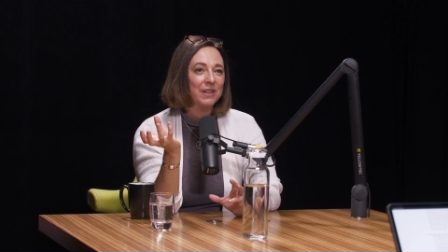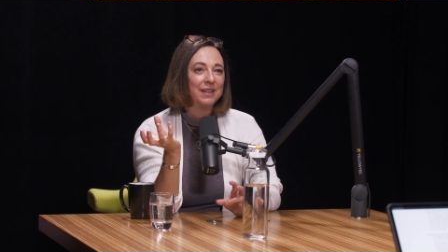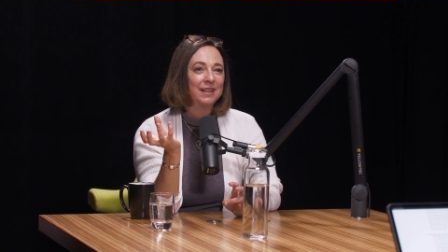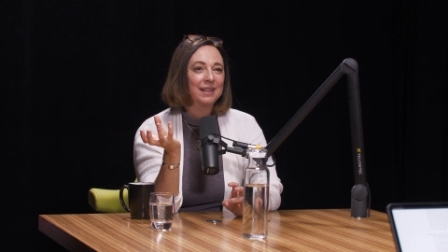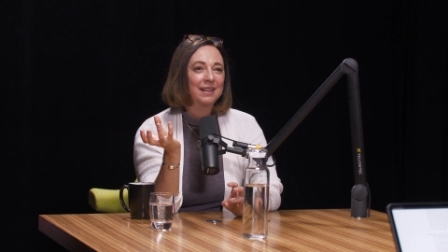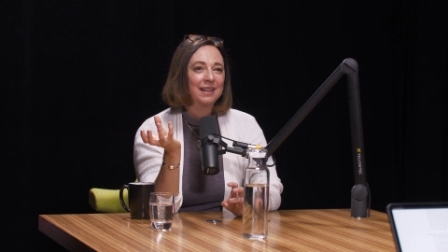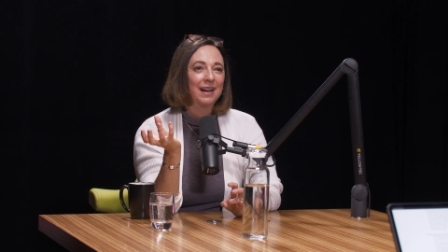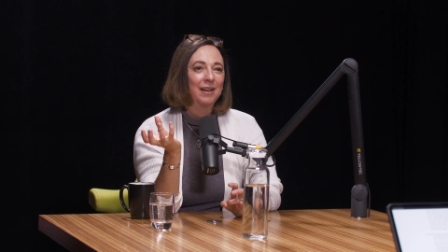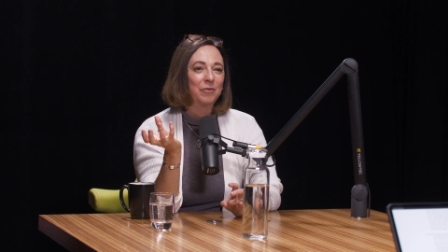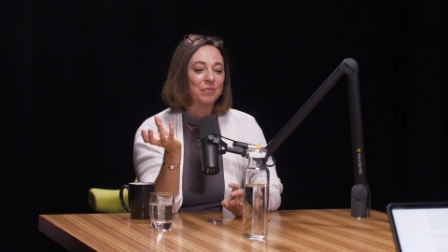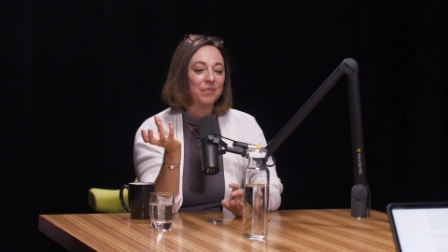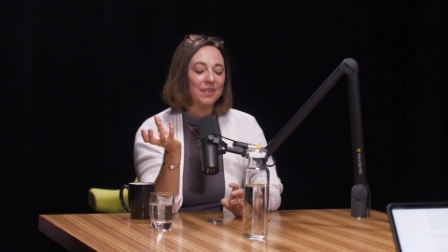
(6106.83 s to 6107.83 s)

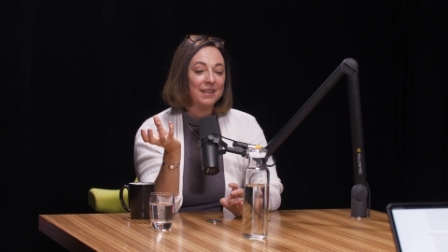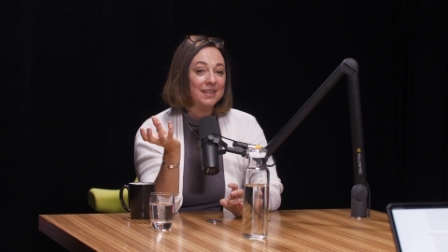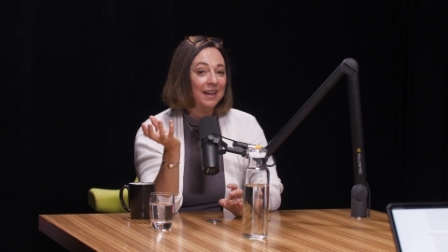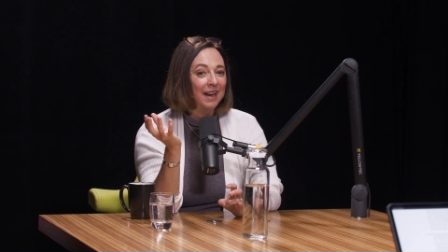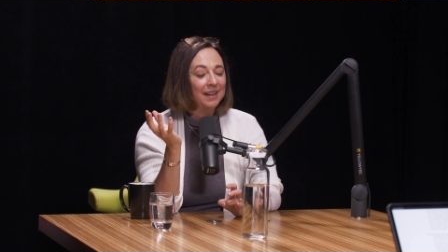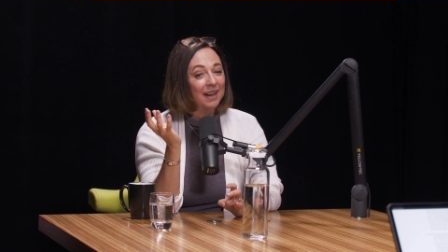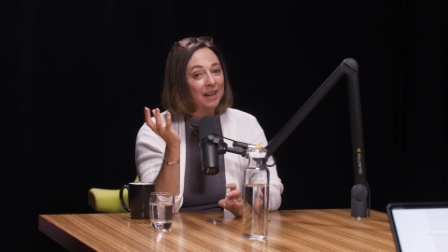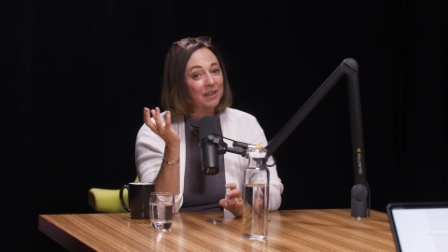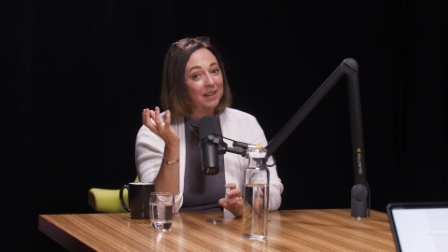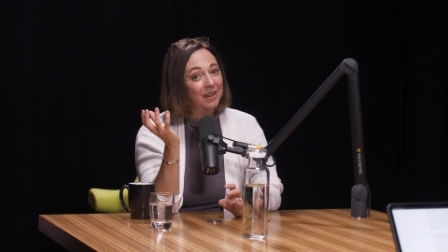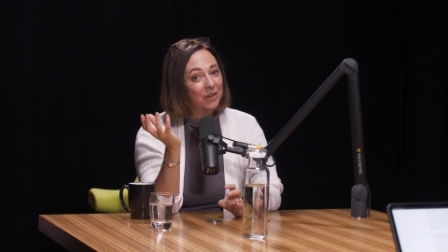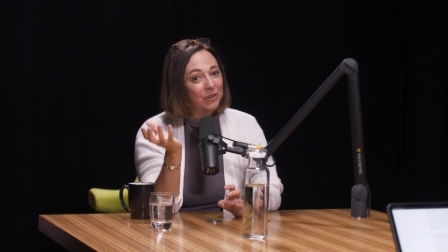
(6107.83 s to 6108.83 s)
Because yeah. um, I, I, I
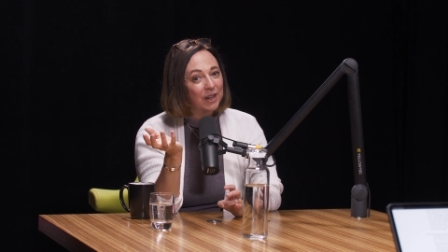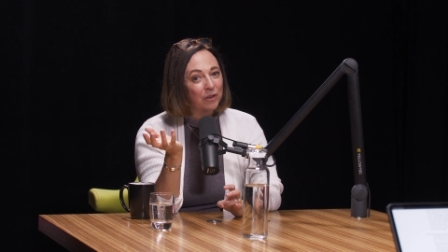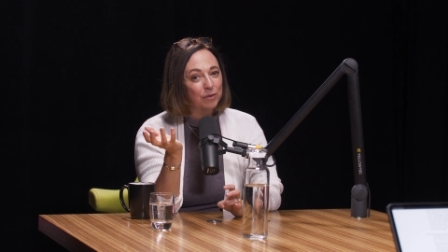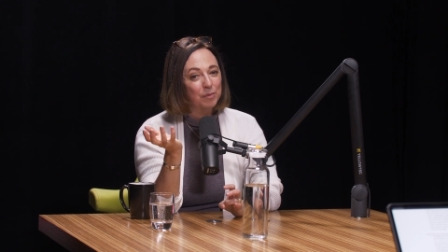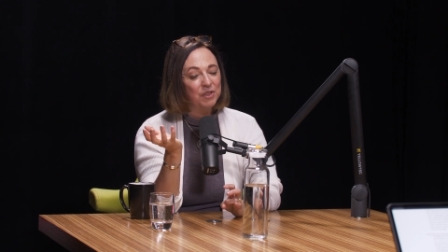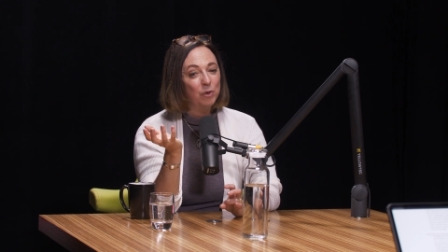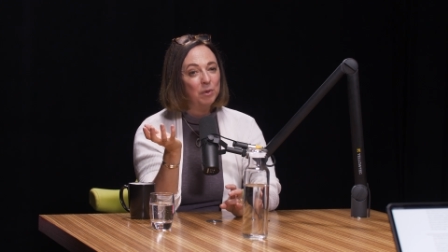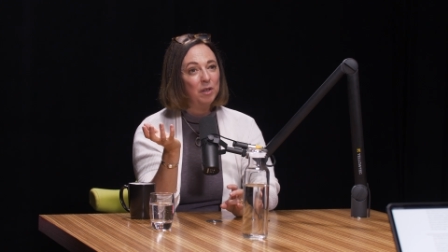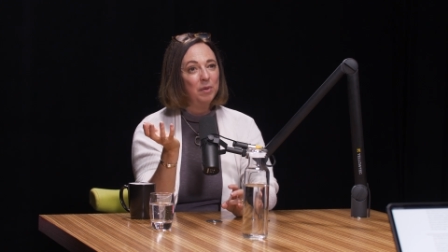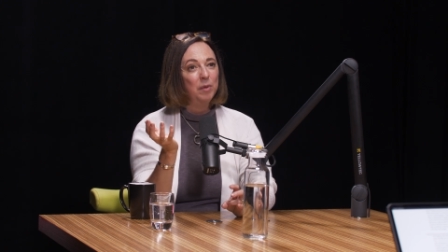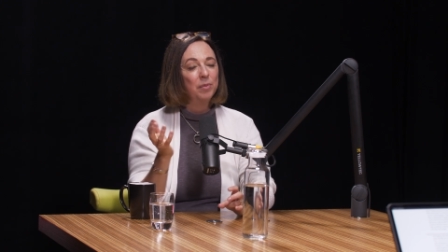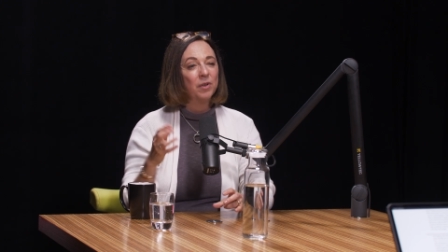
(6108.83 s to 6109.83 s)
hear now from so
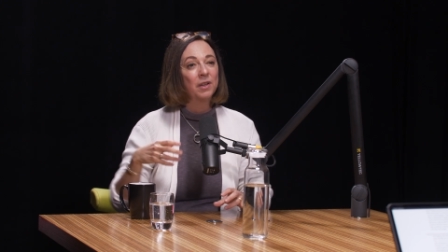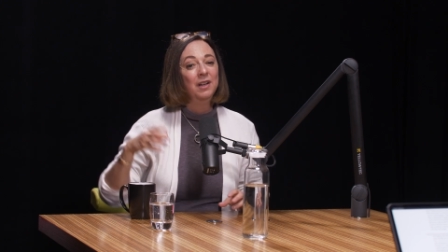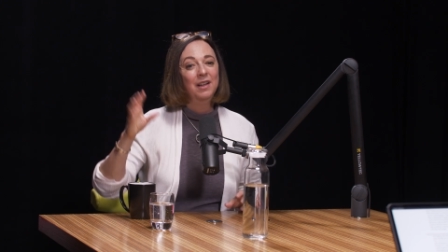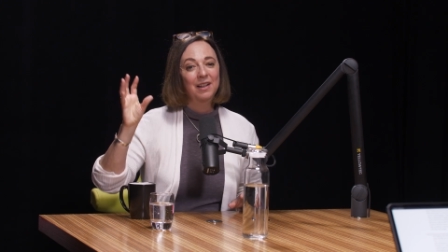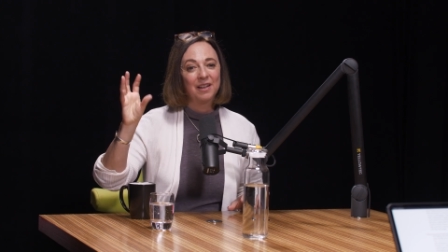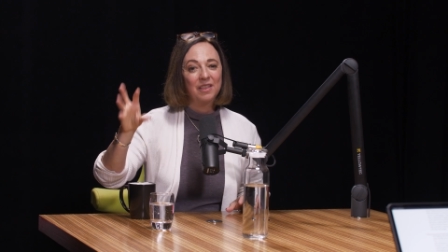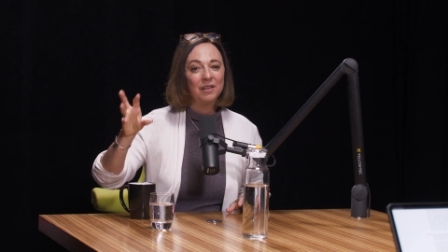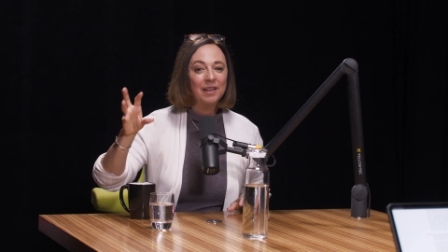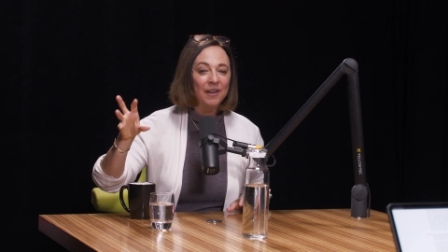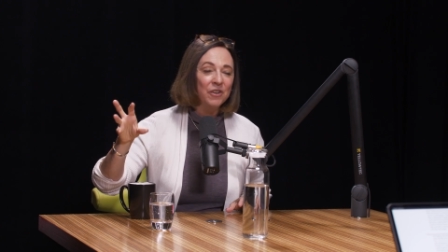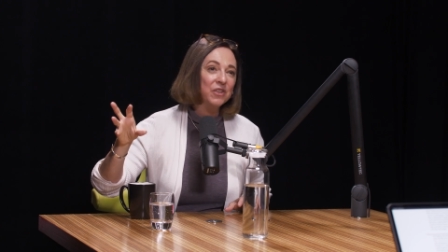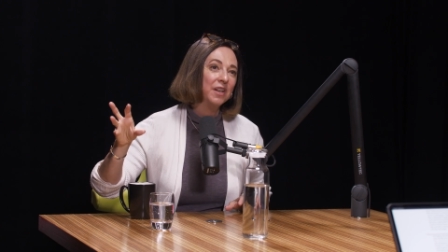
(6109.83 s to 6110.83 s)
many people, like the
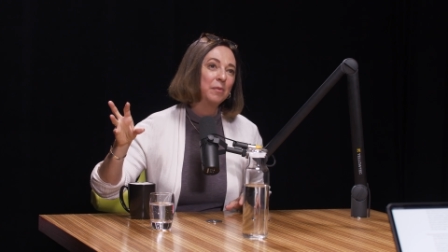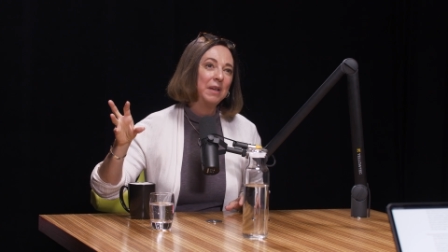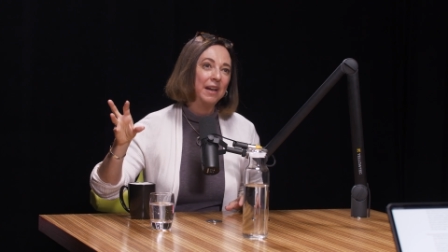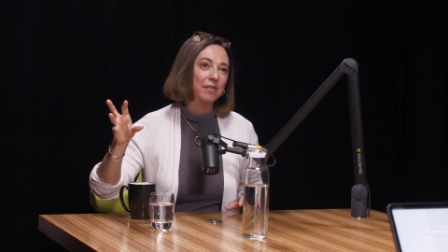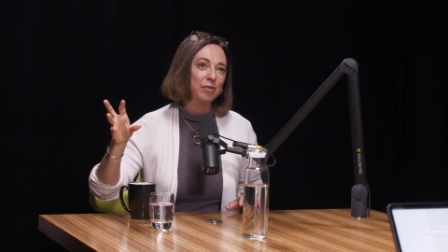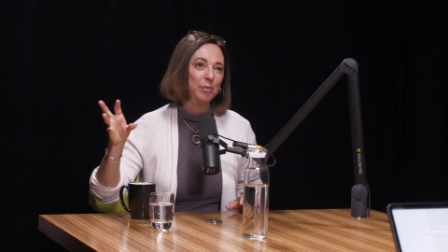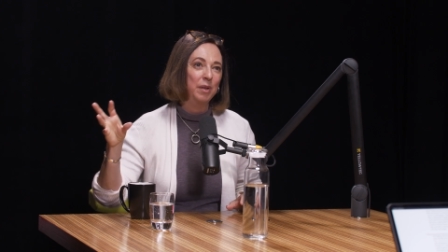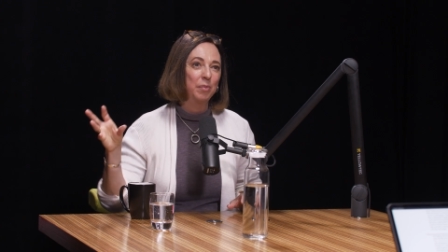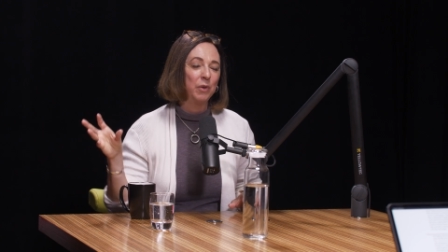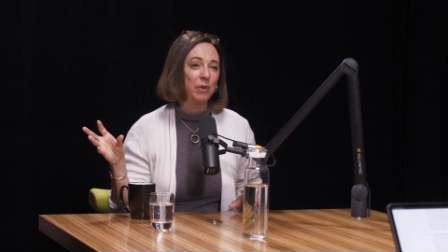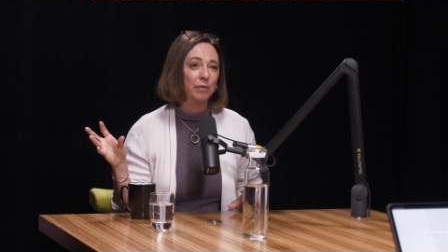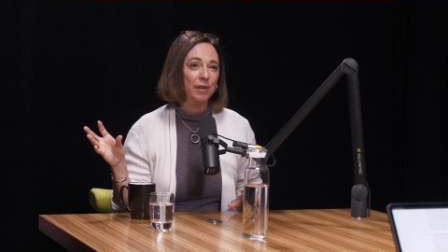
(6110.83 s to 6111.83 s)
letters that I'm getting from
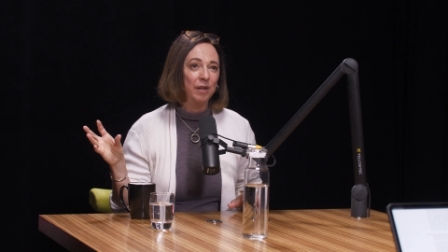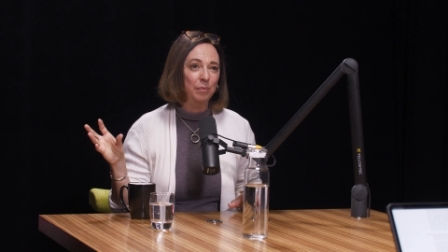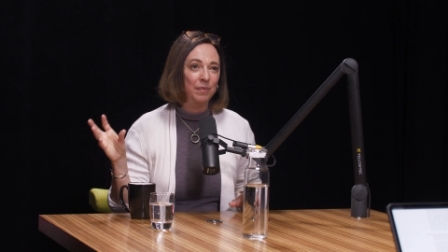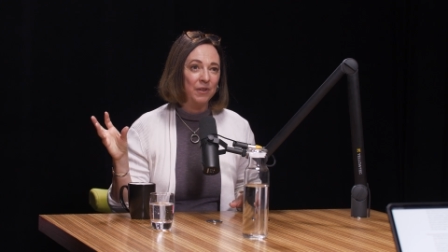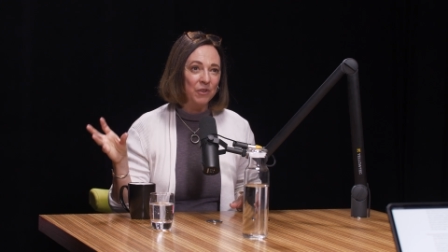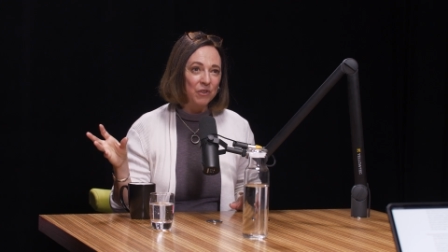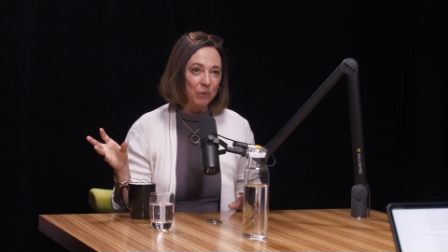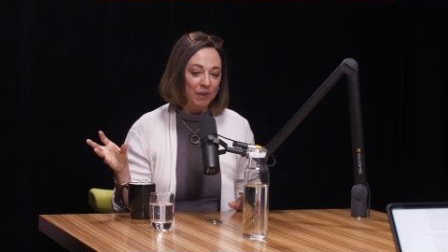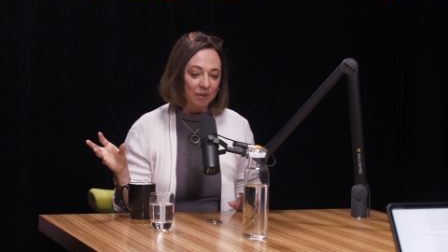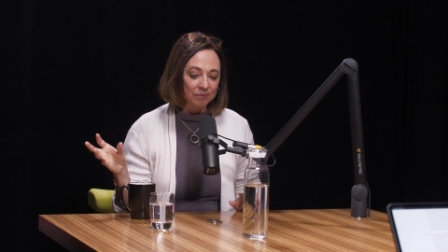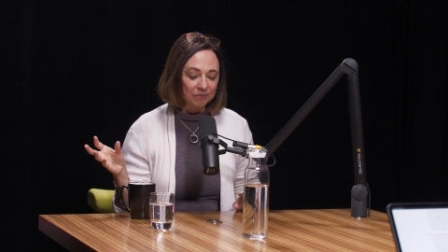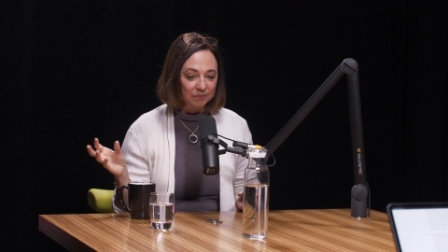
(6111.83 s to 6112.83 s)
people who have read
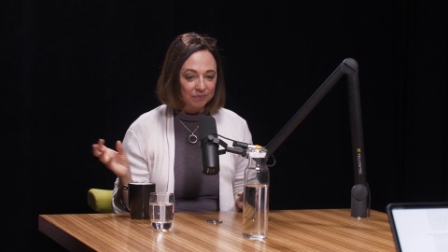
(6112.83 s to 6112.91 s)
Bittersweet